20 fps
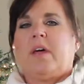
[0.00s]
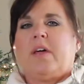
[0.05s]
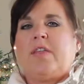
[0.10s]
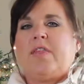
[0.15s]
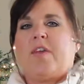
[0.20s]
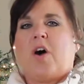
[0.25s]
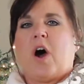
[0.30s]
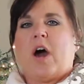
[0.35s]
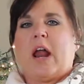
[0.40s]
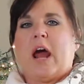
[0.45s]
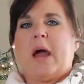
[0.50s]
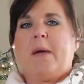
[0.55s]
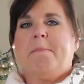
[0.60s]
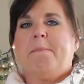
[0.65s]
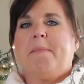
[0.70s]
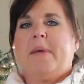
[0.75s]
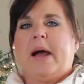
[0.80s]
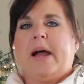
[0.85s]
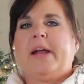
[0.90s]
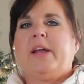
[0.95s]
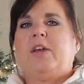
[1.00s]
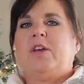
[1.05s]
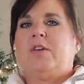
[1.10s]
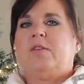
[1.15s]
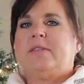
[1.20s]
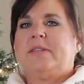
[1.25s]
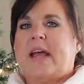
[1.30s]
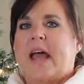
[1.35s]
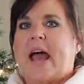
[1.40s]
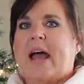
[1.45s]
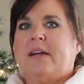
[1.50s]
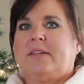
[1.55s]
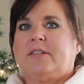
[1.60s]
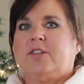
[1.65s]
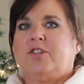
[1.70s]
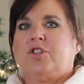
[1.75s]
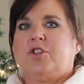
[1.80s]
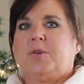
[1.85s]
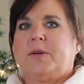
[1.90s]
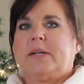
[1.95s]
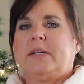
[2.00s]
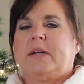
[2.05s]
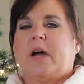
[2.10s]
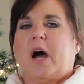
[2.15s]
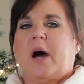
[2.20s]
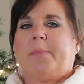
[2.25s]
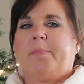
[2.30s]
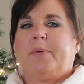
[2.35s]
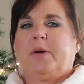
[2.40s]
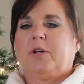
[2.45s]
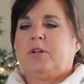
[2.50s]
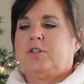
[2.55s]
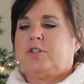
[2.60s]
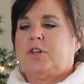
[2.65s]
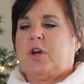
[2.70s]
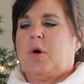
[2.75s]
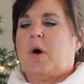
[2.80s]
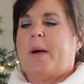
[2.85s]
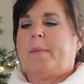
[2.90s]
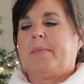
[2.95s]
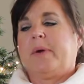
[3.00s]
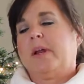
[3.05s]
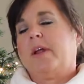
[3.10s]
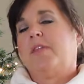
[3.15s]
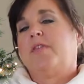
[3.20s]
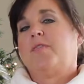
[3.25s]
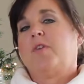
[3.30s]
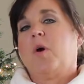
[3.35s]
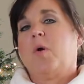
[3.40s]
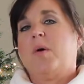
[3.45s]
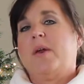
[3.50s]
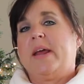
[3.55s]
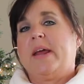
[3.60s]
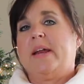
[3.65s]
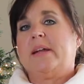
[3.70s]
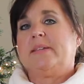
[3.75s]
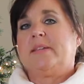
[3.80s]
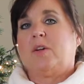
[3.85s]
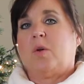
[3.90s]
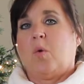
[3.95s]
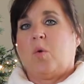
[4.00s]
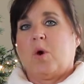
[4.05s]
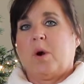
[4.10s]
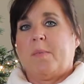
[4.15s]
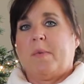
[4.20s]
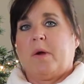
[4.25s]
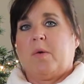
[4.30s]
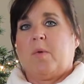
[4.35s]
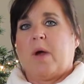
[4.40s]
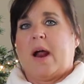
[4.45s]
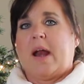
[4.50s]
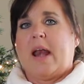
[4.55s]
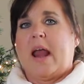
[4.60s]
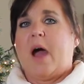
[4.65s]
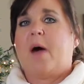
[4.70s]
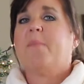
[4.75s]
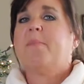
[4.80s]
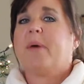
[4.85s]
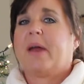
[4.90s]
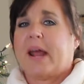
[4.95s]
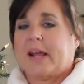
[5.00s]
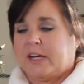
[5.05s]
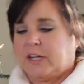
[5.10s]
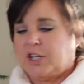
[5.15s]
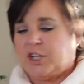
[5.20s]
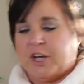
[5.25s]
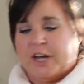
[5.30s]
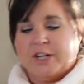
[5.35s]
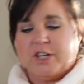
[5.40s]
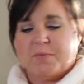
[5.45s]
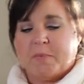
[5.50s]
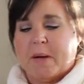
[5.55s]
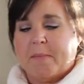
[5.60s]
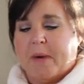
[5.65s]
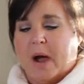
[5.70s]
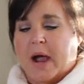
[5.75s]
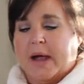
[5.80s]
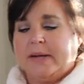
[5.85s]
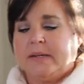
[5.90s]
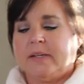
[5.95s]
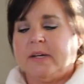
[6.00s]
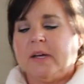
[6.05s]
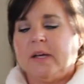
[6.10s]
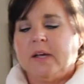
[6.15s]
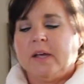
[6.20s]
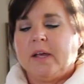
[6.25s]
thought I might use as a tree topper, so I'm gonna throw it in as an ornament right now, but I could change my mind.